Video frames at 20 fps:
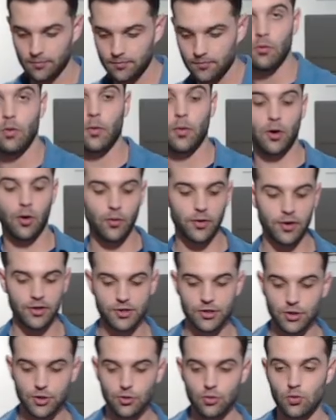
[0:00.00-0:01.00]
What we're going to
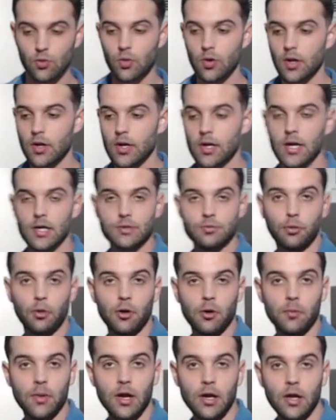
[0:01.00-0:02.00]
do is we're going to
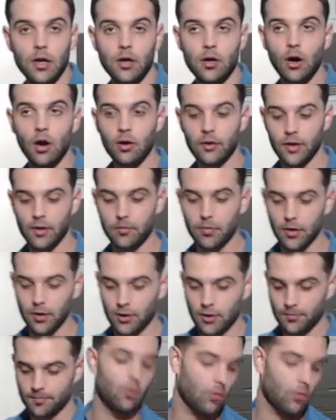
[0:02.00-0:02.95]
make a garlic butter.